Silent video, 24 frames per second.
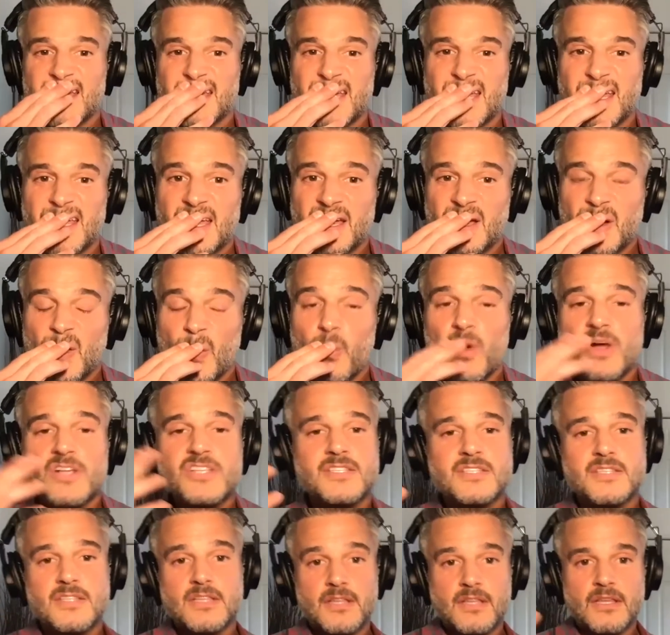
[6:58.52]
you think that it's
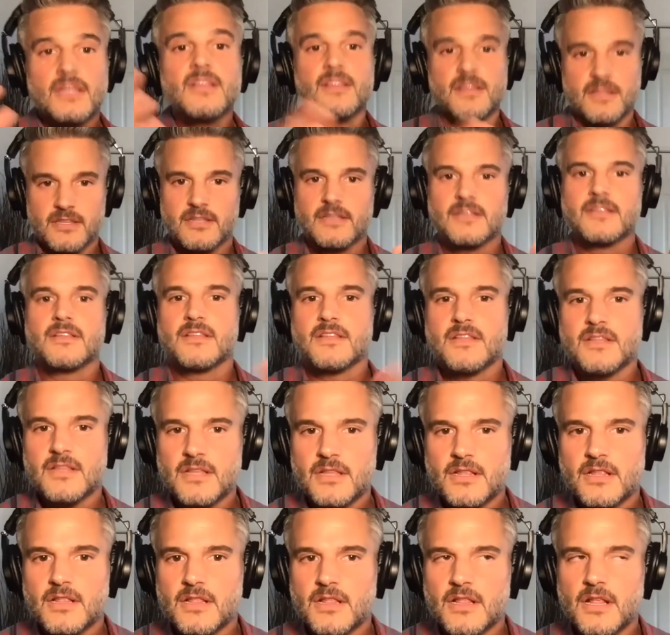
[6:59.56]
affected your ability
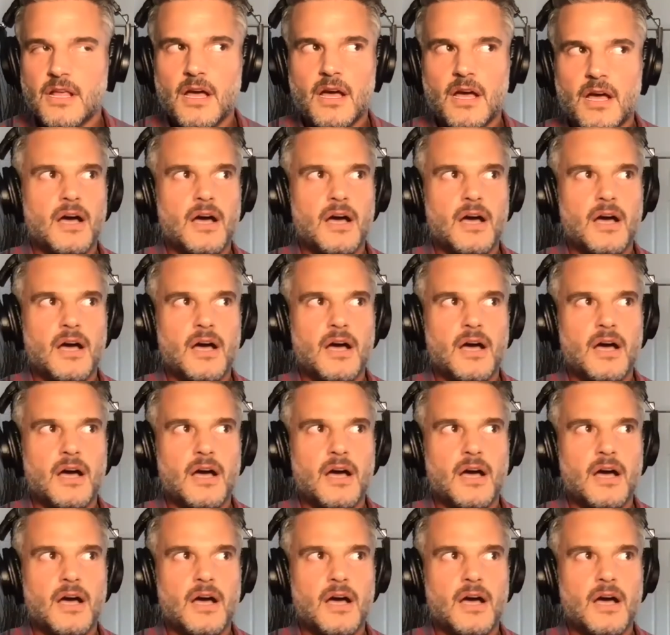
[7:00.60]
in emotionally